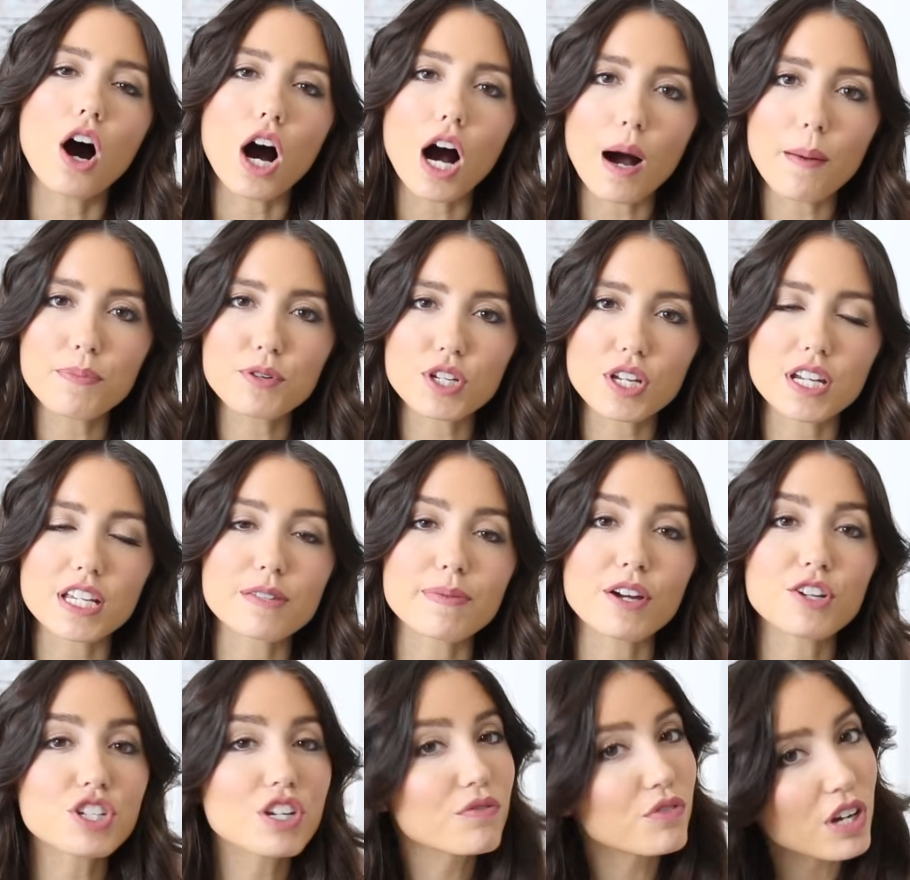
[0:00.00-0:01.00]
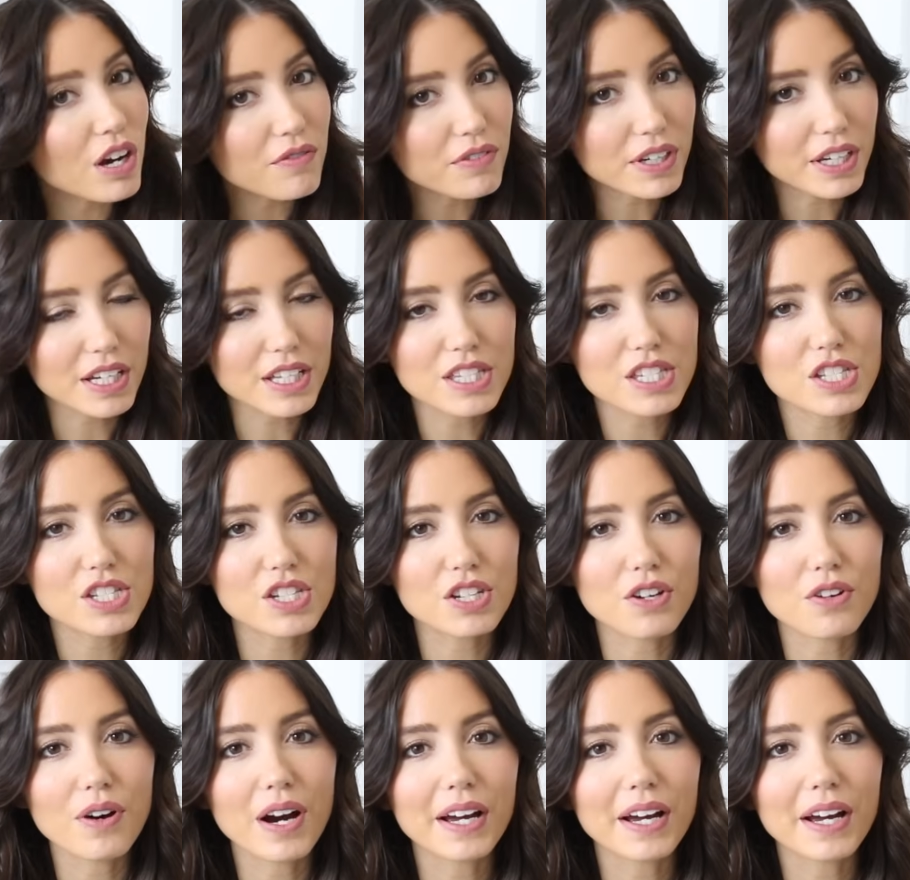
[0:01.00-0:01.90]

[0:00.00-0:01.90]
option, especially if you have kids too.